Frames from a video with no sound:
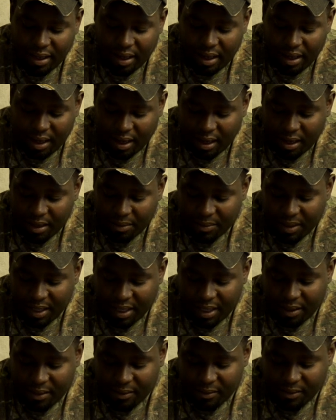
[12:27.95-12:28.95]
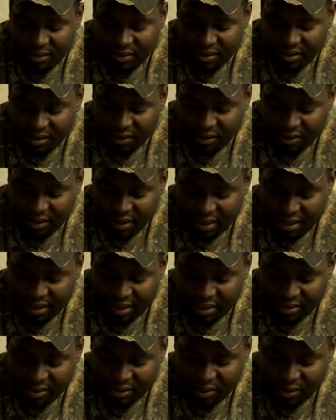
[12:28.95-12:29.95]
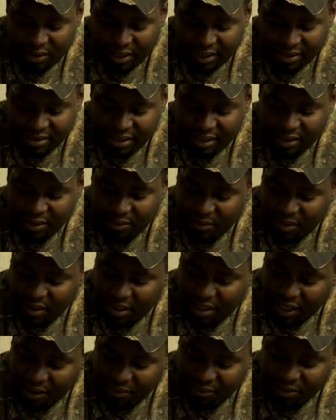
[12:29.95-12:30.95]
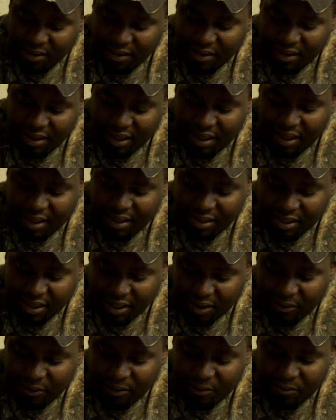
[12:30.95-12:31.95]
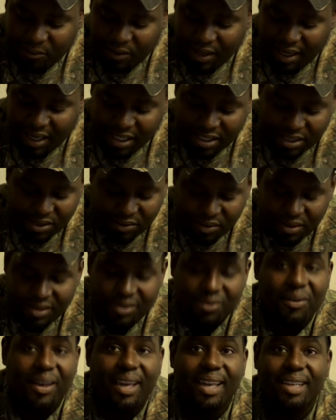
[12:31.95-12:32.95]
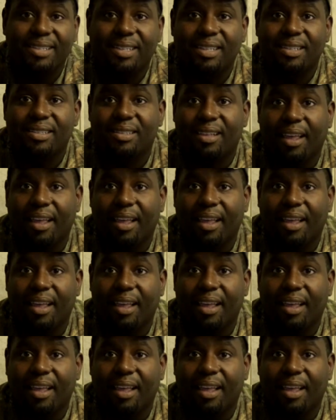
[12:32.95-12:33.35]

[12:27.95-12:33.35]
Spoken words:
And so I see that we covered the doe and estrus phases.